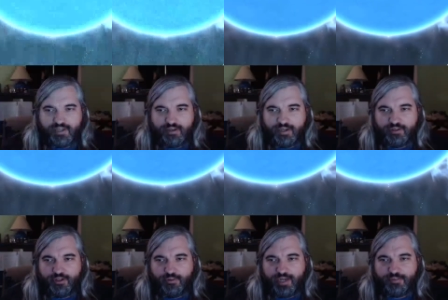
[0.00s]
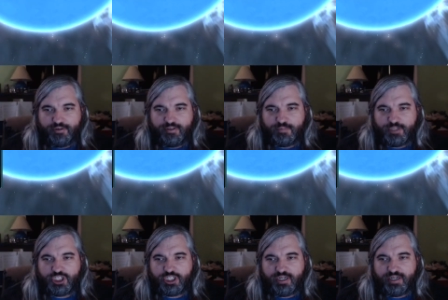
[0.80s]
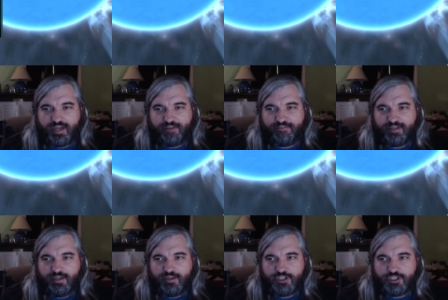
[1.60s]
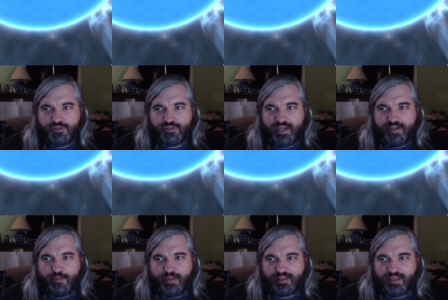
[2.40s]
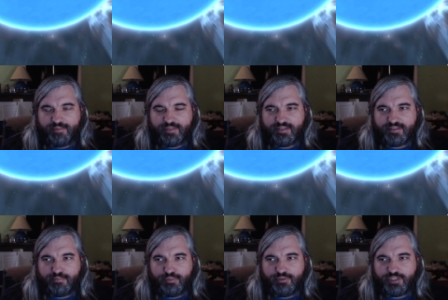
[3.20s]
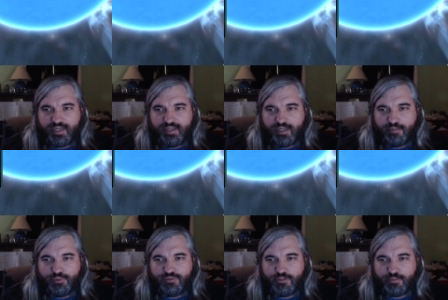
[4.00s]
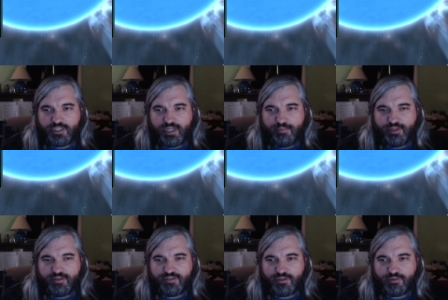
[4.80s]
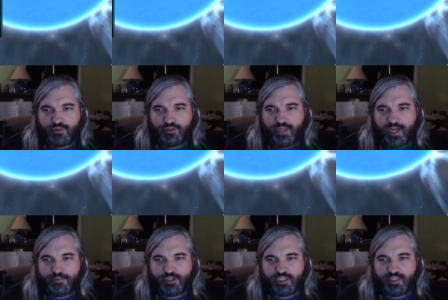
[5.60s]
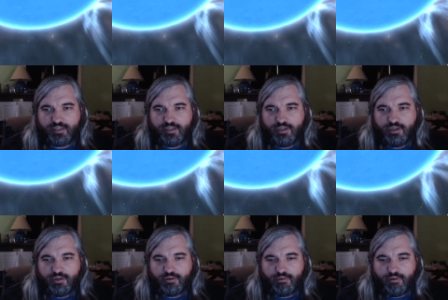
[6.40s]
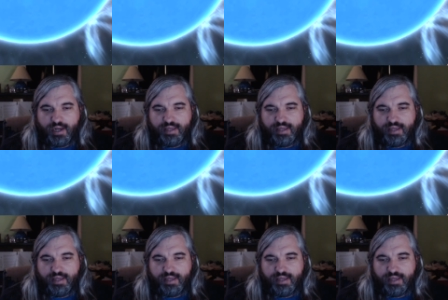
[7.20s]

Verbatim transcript: I don't know why I'm doing this, but sure enough, shows what I know about the game. This is a blue giant, not a blue super giant, but there's a coronal hypershunt right